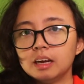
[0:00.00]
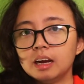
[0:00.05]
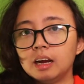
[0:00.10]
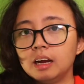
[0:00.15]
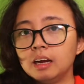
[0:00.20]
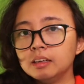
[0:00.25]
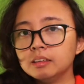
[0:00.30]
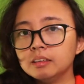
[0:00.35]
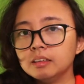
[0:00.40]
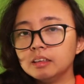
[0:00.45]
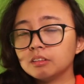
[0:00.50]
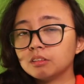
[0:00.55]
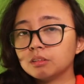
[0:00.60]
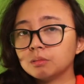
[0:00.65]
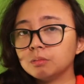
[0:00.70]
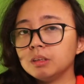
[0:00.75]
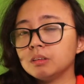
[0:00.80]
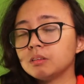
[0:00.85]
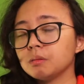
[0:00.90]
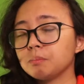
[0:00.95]
And it's the
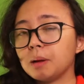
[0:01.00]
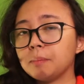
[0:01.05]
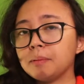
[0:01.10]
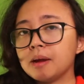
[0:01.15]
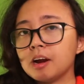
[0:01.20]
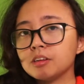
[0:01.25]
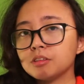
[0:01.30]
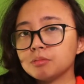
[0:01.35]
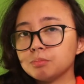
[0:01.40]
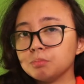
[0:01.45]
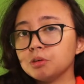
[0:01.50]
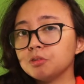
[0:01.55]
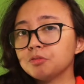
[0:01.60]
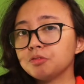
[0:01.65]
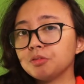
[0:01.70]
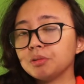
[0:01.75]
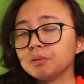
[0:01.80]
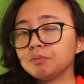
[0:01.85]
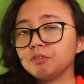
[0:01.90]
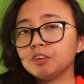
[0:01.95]
reason my parents moved
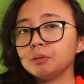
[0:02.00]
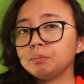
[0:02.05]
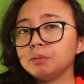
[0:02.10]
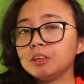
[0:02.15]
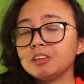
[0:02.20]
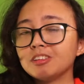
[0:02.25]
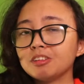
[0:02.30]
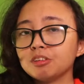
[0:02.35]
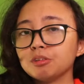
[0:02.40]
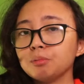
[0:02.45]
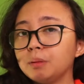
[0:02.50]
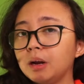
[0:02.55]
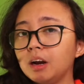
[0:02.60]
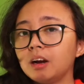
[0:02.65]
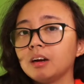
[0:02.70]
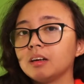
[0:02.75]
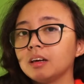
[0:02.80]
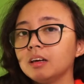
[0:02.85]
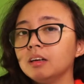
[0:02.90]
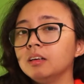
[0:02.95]
from the Philippines to
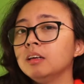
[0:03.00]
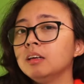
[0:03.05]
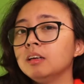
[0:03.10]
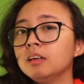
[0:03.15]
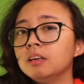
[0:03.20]
America.